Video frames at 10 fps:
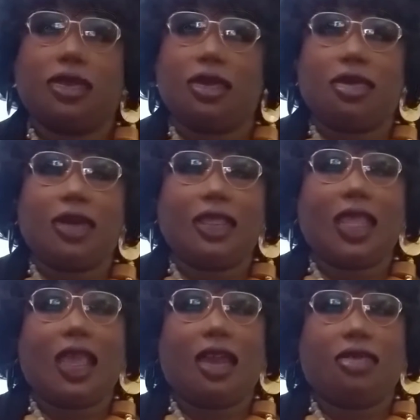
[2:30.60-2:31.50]
The one
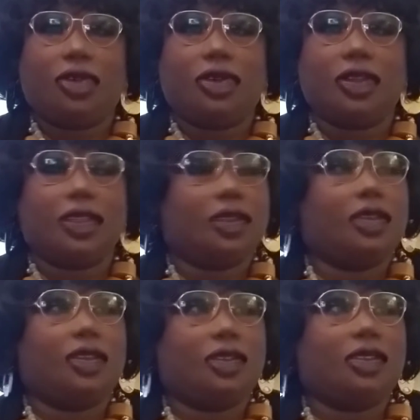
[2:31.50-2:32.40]
that I have on,
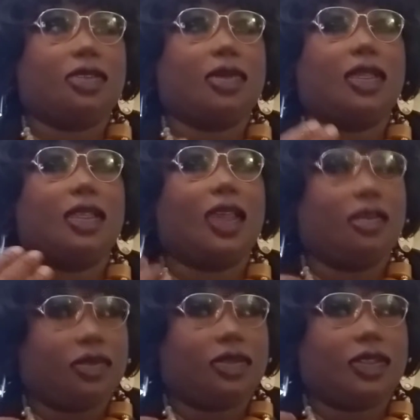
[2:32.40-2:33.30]
this has been
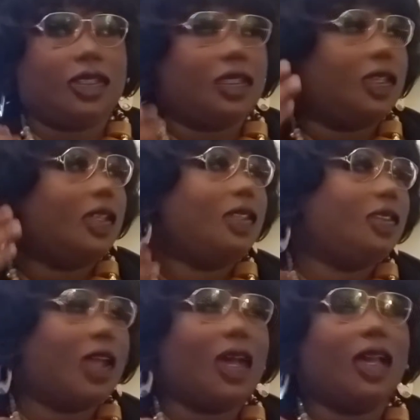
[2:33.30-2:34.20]
heavily
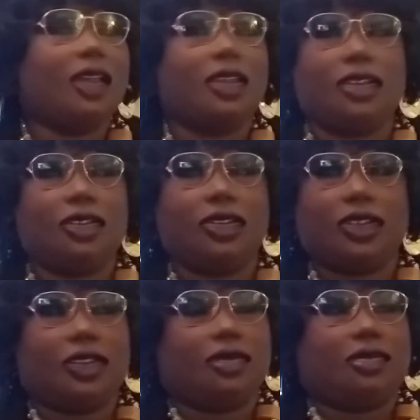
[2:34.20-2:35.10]
dyed. This
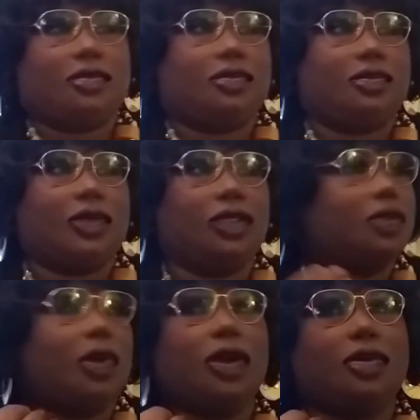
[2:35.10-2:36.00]

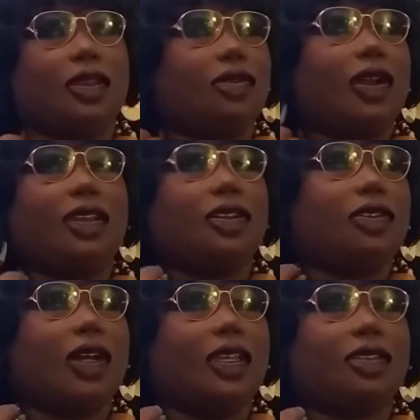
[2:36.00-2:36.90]
is permanent right
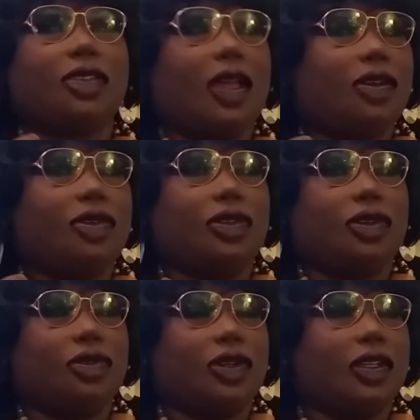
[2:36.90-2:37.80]
here. Like, it's not going
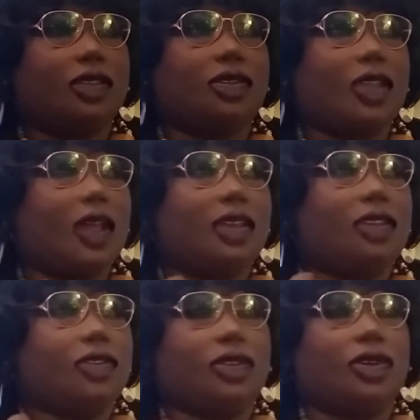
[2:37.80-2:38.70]
nowhere. It's not
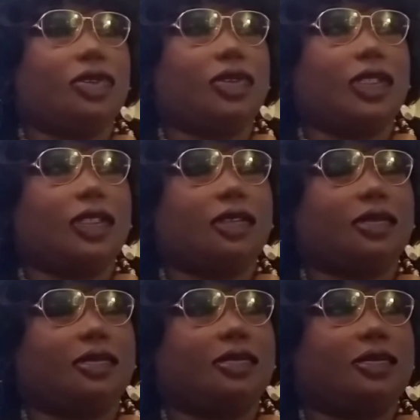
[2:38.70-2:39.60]
even going
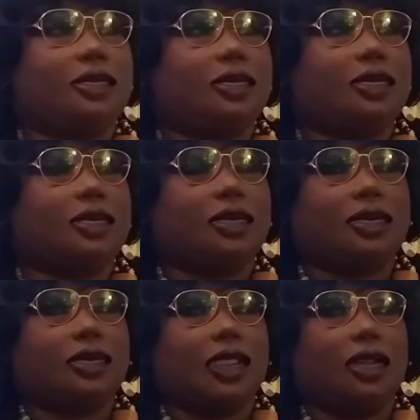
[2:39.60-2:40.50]

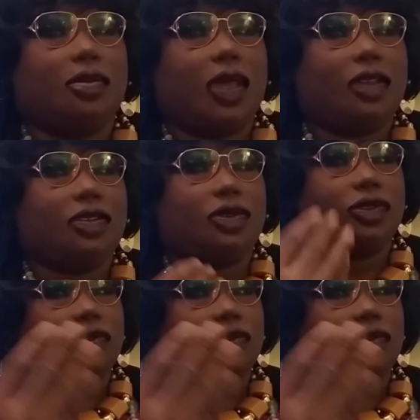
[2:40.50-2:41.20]
back to